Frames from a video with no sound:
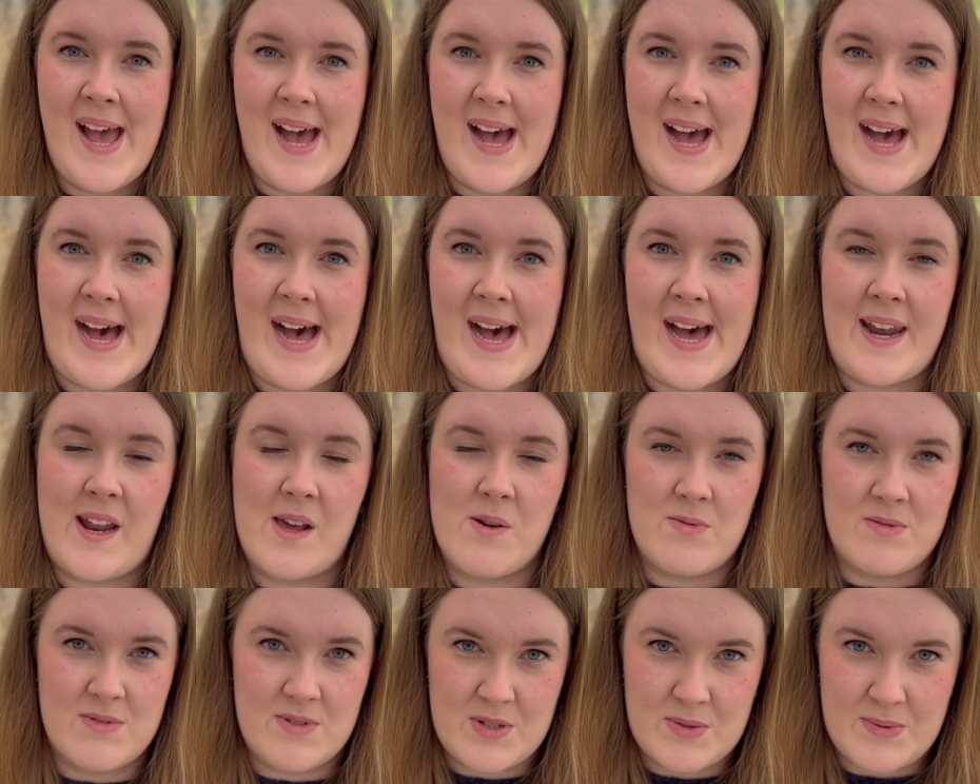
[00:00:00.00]
and I
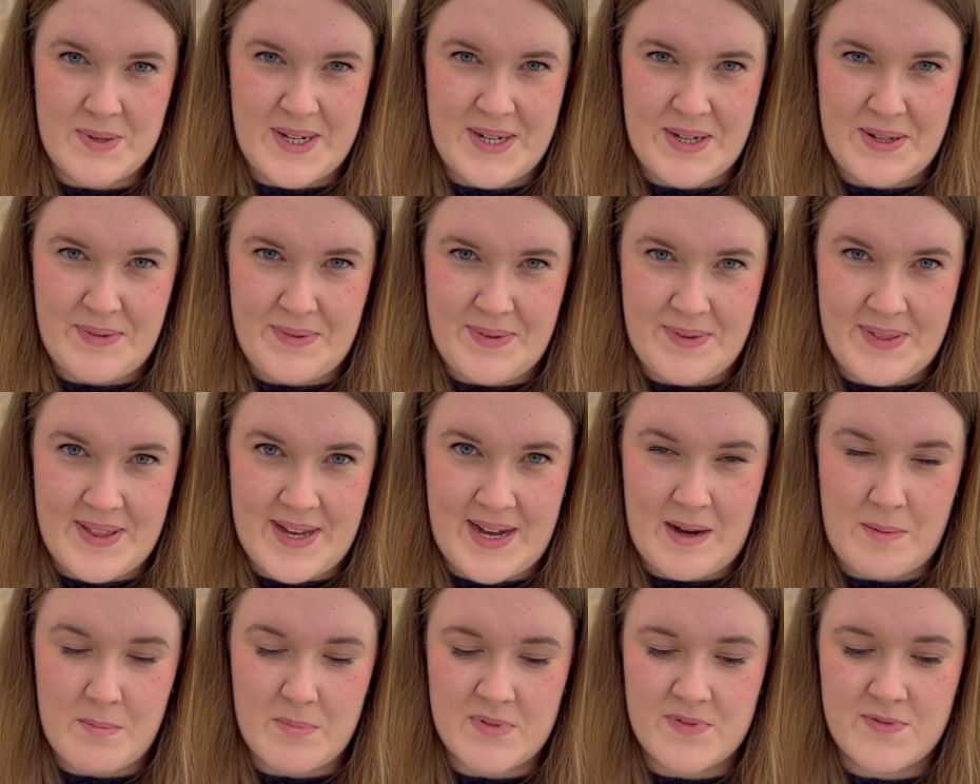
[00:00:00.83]
want to work through
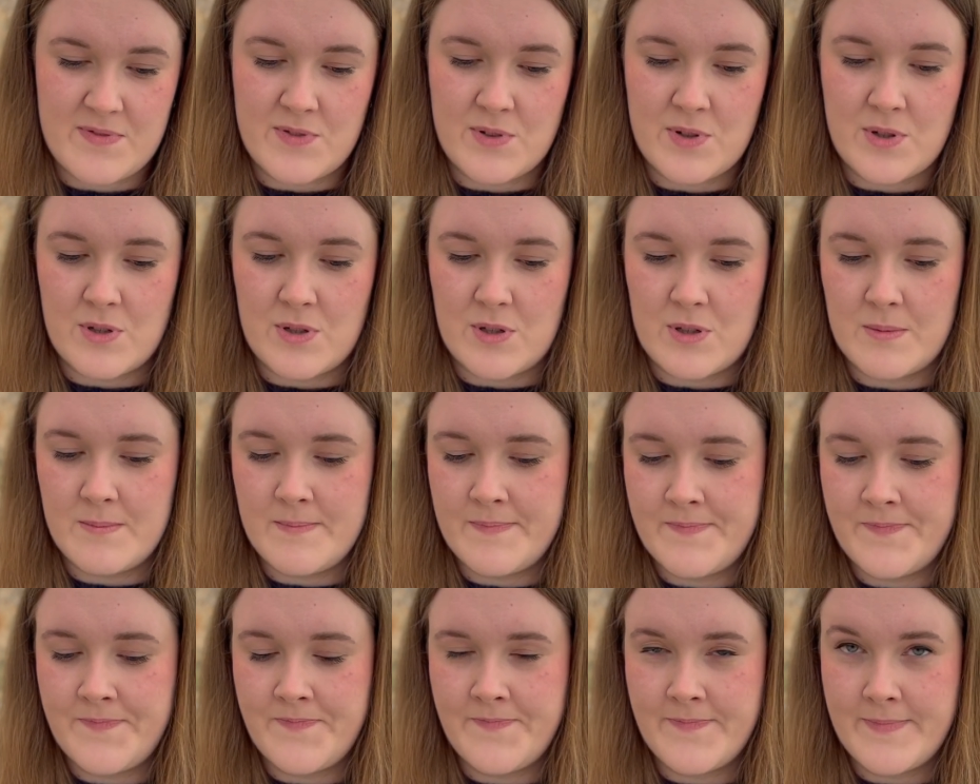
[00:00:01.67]
that before
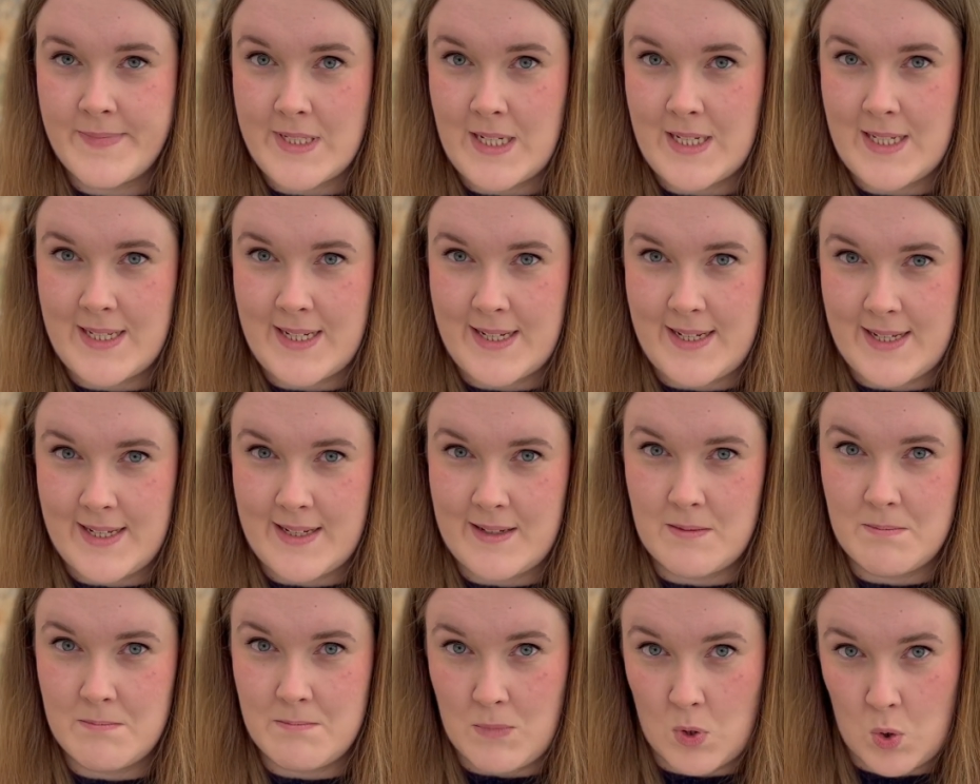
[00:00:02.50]

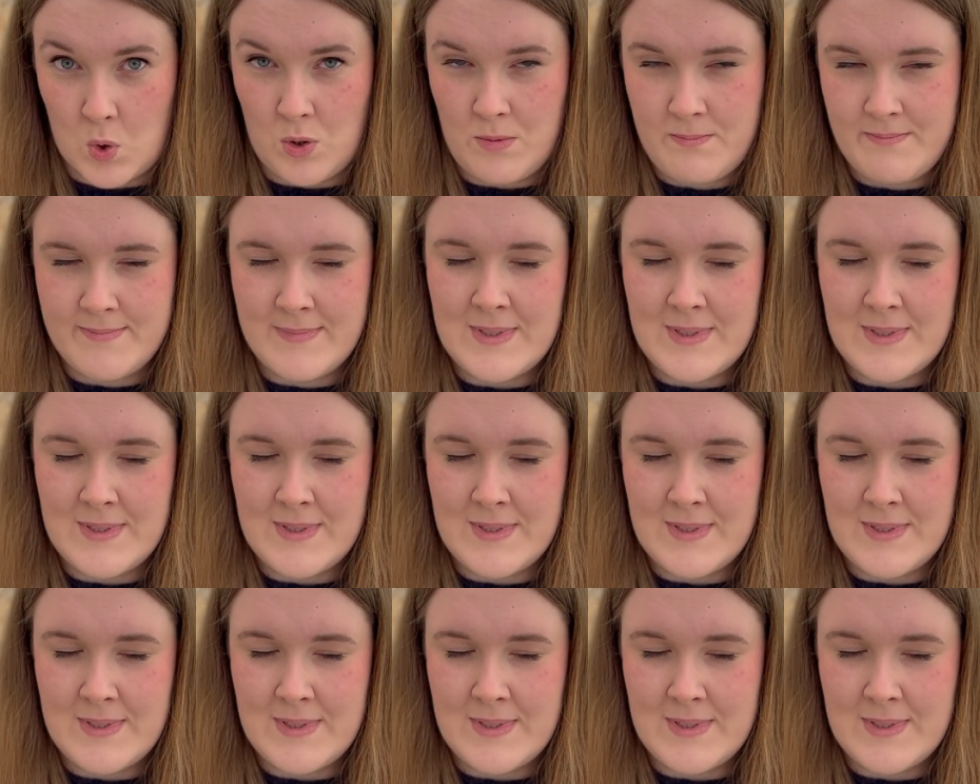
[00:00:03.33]
getting more.